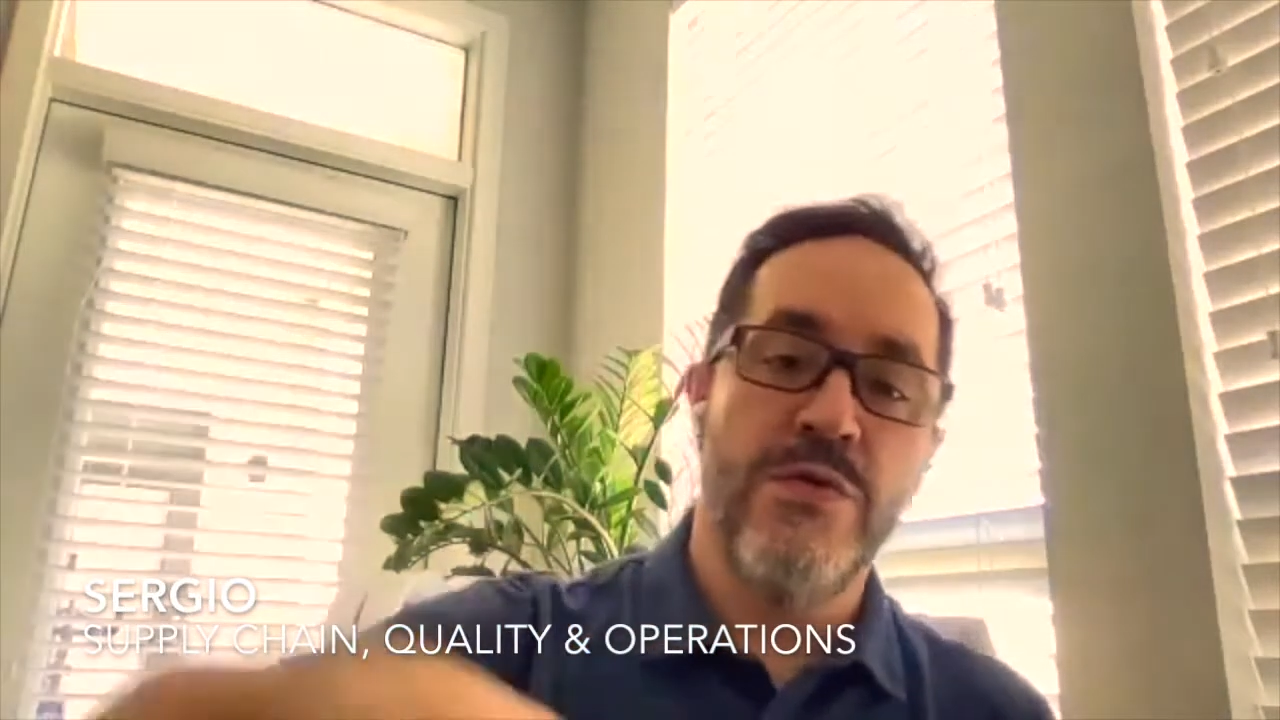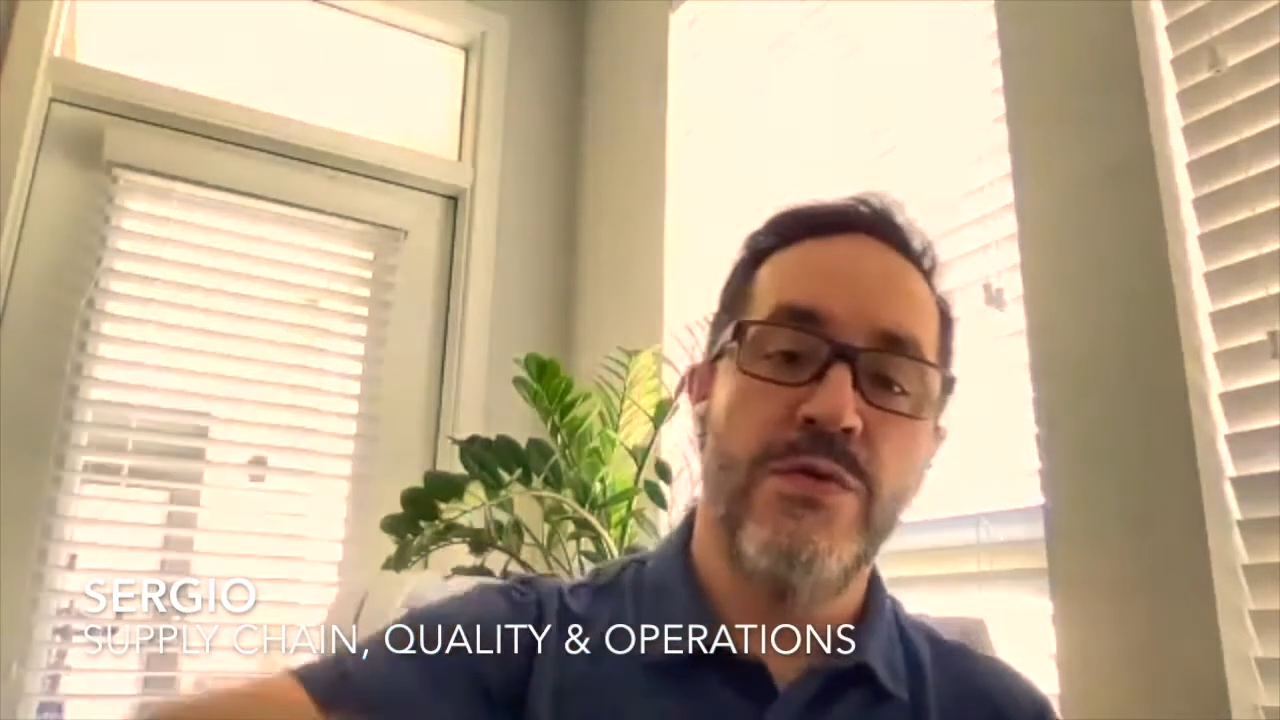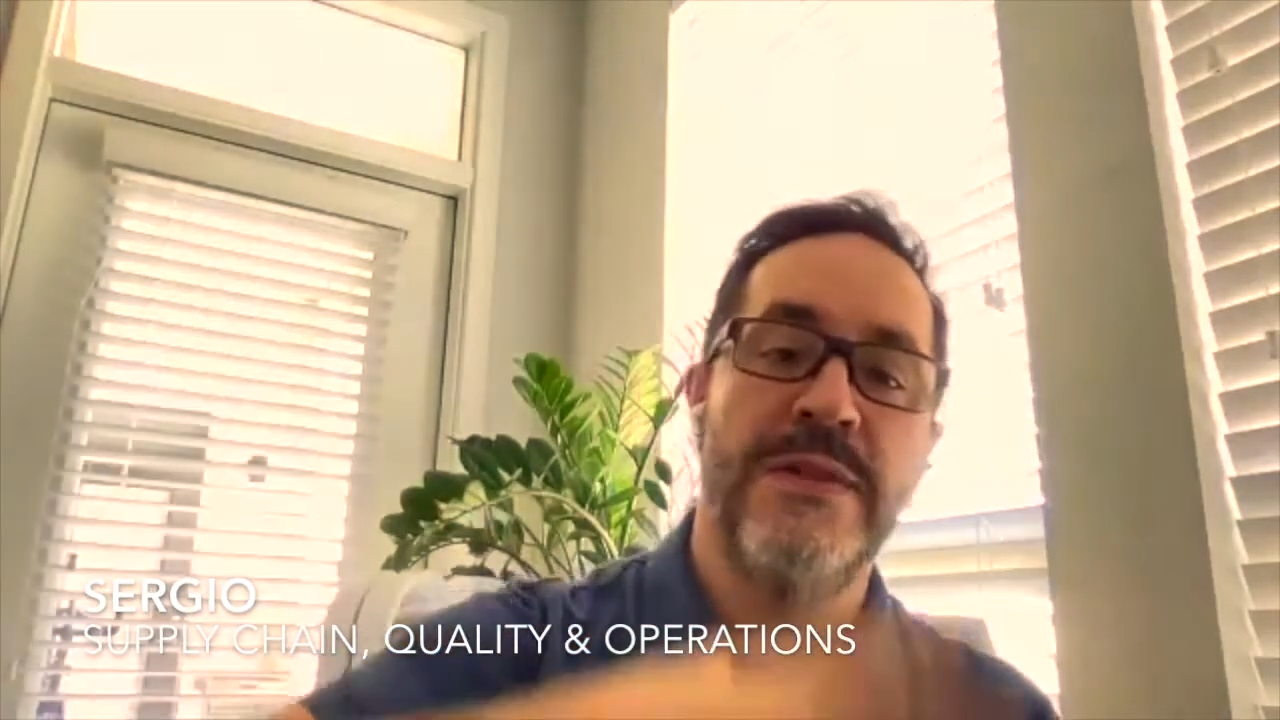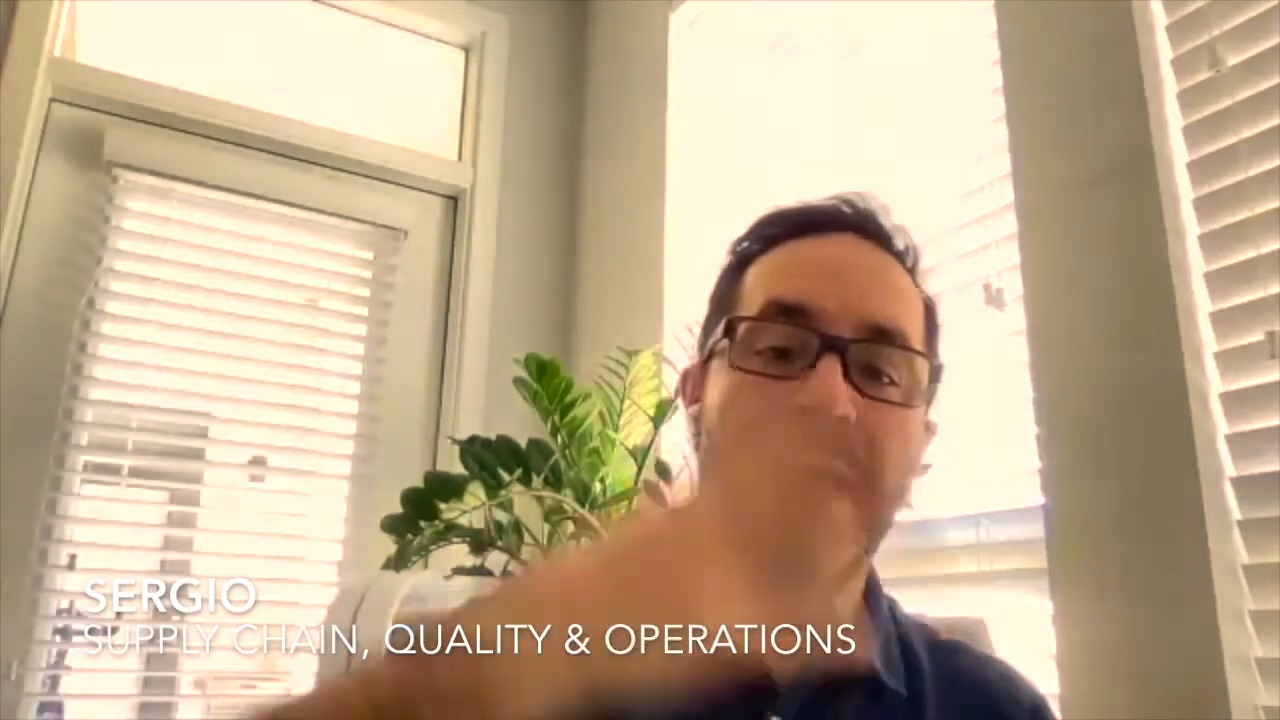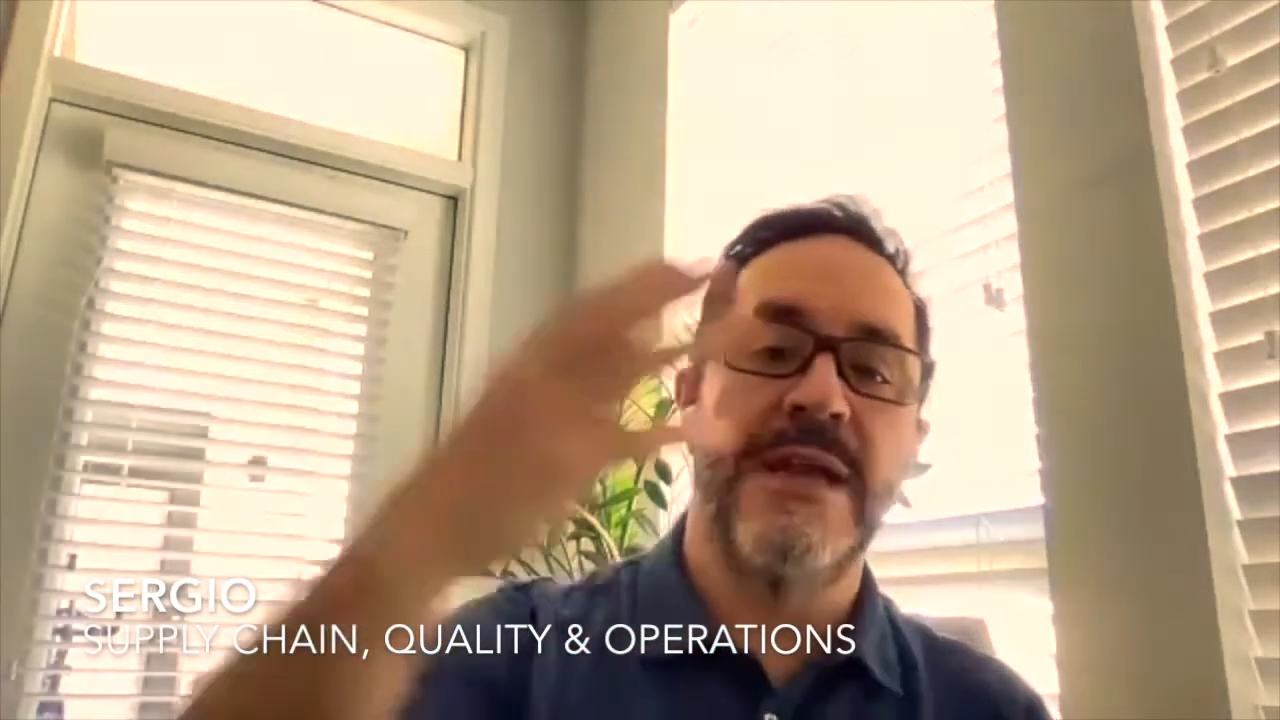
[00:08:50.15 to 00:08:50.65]

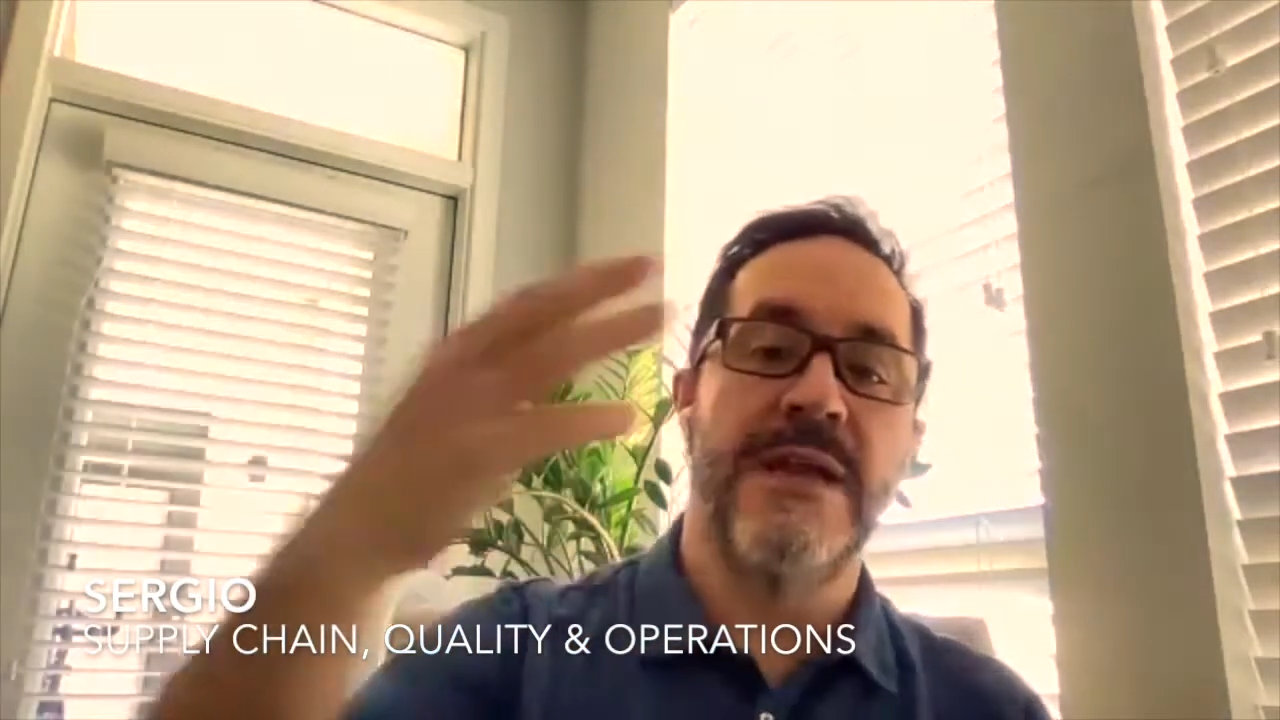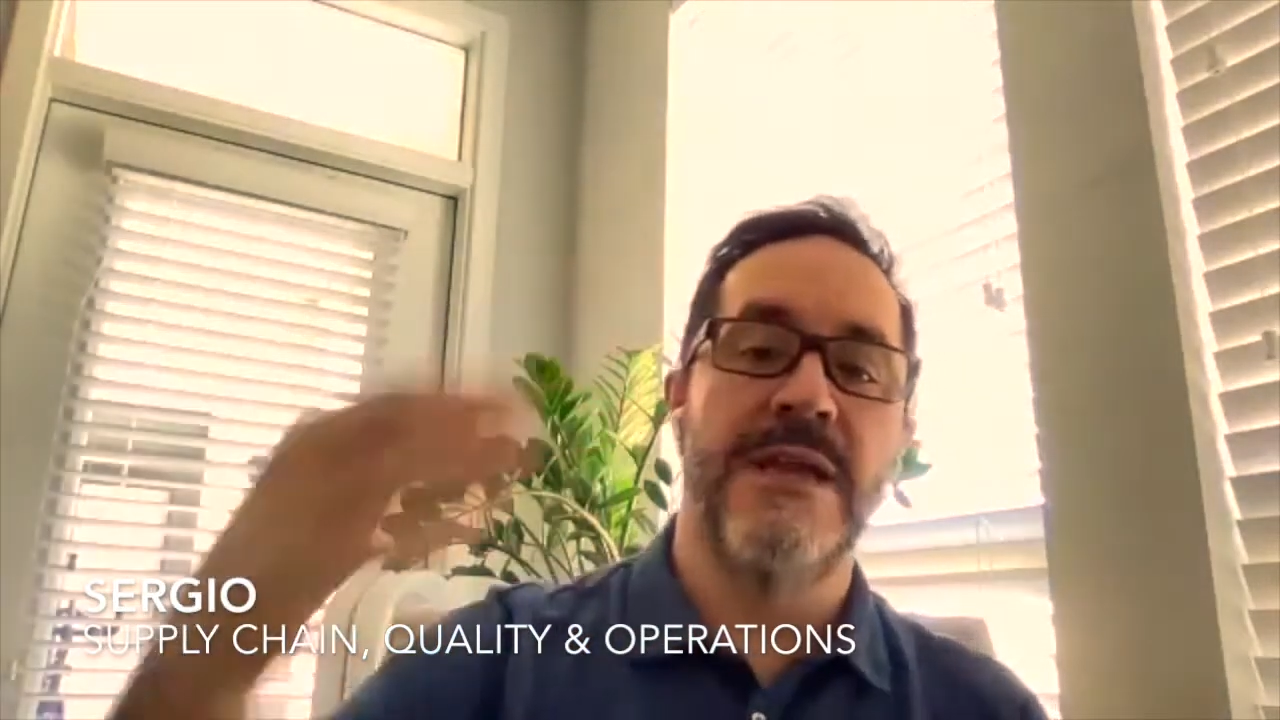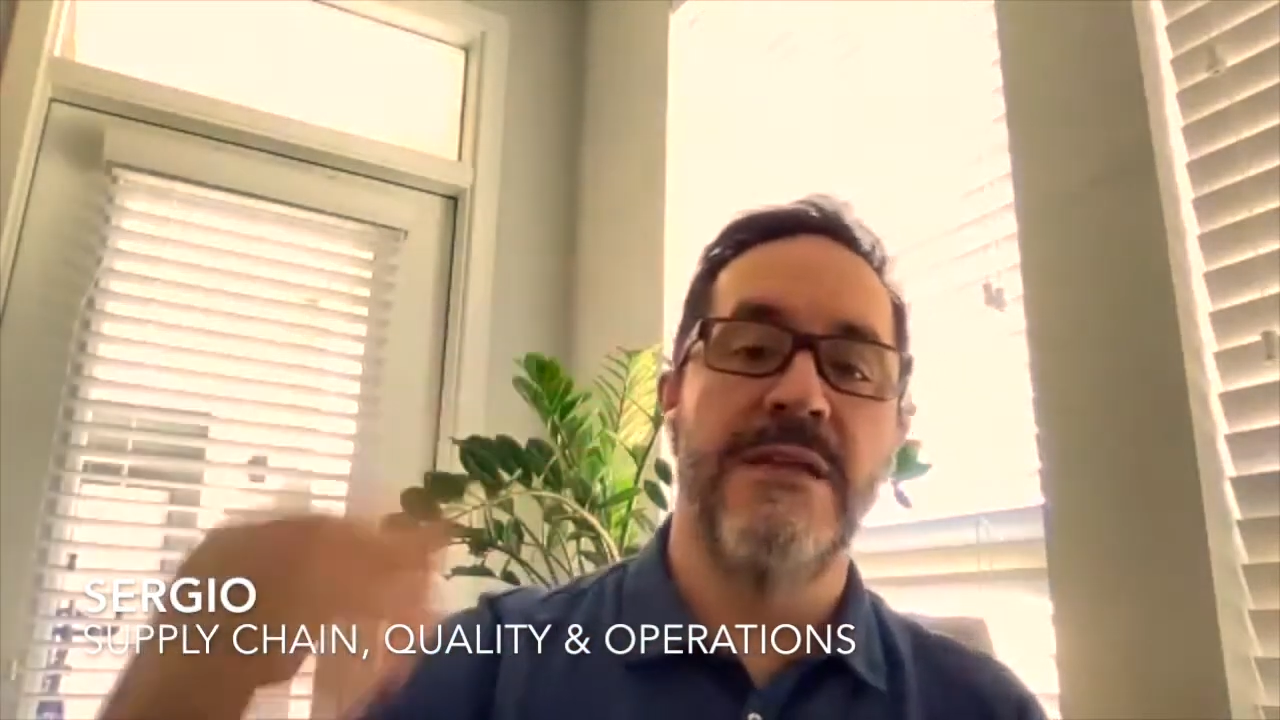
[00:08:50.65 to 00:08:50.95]
through land